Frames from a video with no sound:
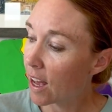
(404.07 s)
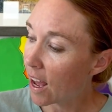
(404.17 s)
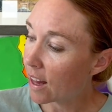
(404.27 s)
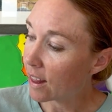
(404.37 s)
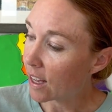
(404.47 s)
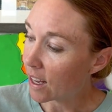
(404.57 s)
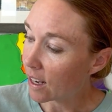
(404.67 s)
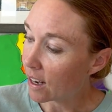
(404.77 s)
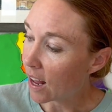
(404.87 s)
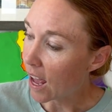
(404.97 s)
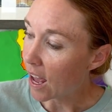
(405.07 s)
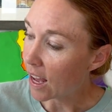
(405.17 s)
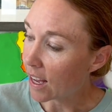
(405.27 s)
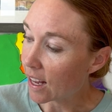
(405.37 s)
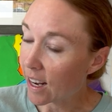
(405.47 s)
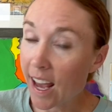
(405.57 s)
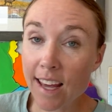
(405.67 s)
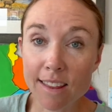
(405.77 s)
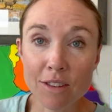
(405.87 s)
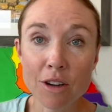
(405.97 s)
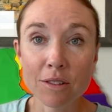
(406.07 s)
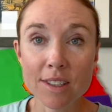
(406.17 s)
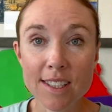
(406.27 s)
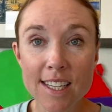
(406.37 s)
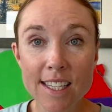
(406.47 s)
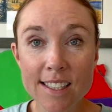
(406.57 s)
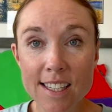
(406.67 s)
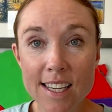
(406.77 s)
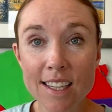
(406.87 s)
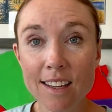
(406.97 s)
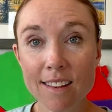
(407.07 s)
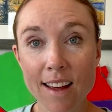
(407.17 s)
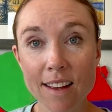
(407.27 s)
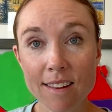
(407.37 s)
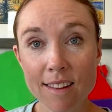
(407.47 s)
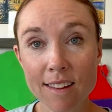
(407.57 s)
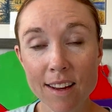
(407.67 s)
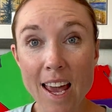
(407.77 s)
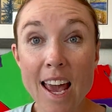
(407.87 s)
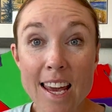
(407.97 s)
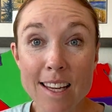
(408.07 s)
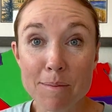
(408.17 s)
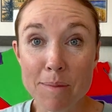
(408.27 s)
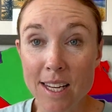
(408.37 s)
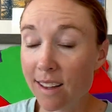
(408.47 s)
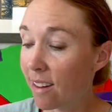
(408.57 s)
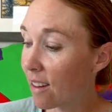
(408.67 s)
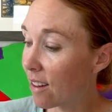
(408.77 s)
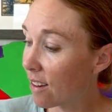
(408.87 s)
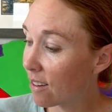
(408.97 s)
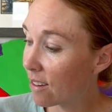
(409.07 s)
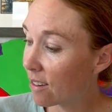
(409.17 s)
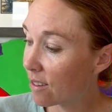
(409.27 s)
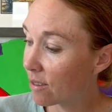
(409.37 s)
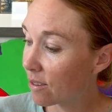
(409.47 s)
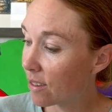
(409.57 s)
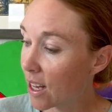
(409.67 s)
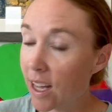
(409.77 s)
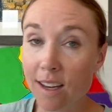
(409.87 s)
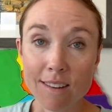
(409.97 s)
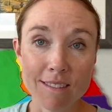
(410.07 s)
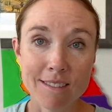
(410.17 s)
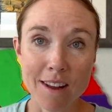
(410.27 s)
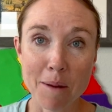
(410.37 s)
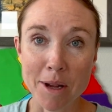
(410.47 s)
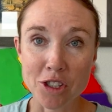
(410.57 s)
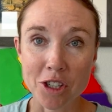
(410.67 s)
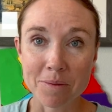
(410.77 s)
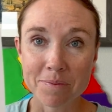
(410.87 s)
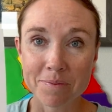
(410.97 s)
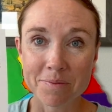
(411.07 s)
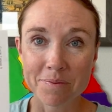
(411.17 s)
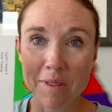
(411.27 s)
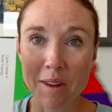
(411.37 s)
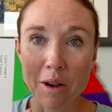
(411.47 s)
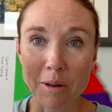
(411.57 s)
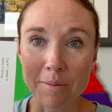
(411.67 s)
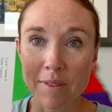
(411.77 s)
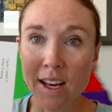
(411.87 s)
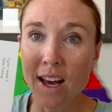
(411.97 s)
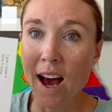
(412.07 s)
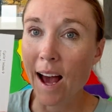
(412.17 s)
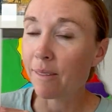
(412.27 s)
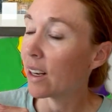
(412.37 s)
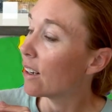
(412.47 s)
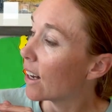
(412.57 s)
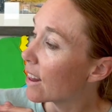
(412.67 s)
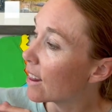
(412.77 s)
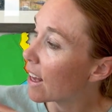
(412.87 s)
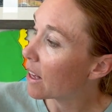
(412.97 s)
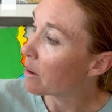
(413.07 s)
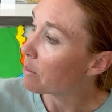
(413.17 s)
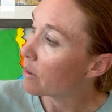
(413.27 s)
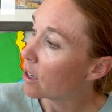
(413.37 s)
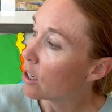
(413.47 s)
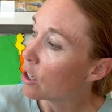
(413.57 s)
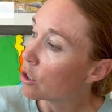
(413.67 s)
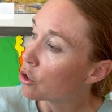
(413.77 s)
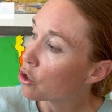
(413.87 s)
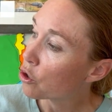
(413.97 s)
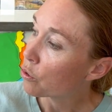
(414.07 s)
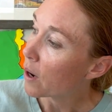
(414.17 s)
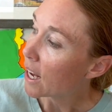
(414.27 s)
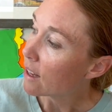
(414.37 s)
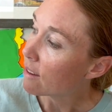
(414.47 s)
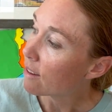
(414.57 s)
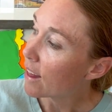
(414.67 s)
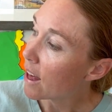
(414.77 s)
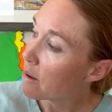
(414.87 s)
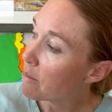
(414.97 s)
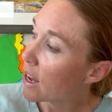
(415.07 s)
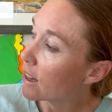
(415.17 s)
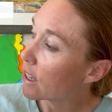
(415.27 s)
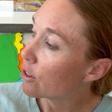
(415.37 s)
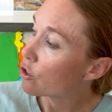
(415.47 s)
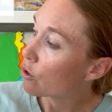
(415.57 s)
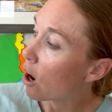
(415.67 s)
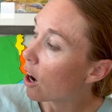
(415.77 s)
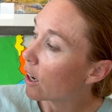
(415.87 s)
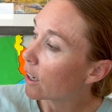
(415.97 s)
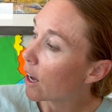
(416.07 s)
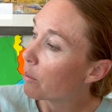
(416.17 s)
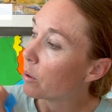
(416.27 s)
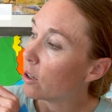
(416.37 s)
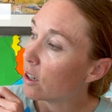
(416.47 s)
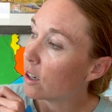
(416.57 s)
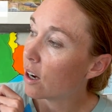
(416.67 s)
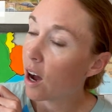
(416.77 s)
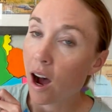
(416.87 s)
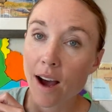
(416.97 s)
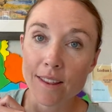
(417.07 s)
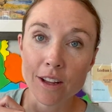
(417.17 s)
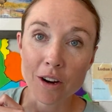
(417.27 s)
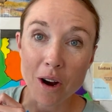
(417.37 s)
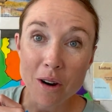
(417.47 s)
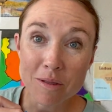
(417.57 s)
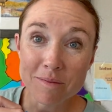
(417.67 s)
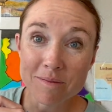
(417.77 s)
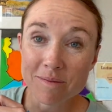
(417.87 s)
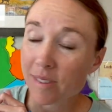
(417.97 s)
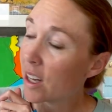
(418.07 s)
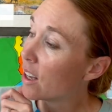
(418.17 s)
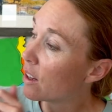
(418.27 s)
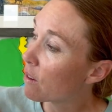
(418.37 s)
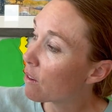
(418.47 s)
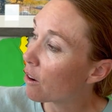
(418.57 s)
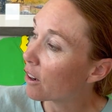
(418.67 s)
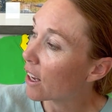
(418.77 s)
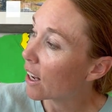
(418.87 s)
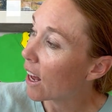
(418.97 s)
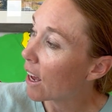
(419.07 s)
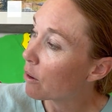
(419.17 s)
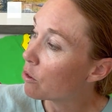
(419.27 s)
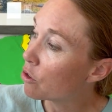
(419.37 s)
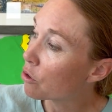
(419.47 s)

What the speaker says: And then an eighth note, TT, because that's 8 beats in a measure. So I'm going to let them trace them and then draw a couple on their own. So again, I